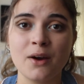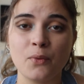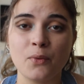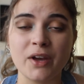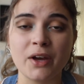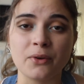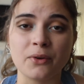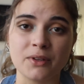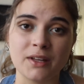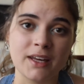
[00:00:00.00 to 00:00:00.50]

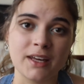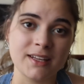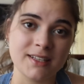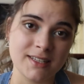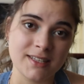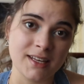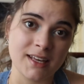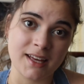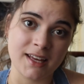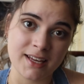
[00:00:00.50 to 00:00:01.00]
we only
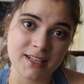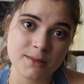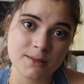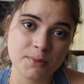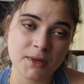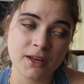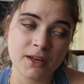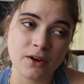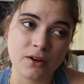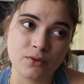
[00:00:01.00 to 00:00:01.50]
see his
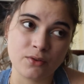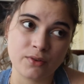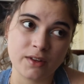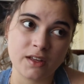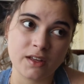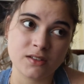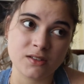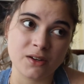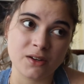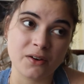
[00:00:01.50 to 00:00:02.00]

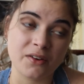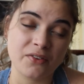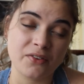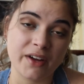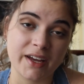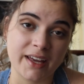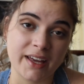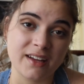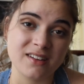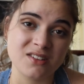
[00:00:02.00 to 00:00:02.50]
POV, so if
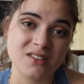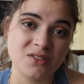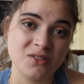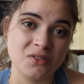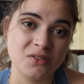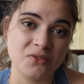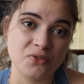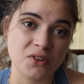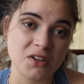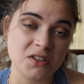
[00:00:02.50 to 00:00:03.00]
I get
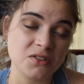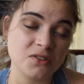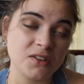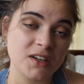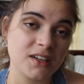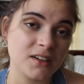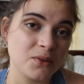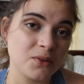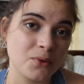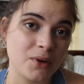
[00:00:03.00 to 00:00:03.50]
too
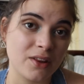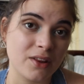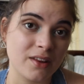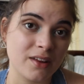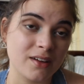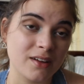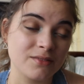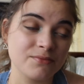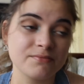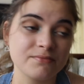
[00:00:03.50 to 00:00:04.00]
frustrated with
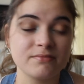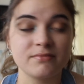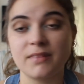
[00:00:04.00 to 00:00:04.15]
it,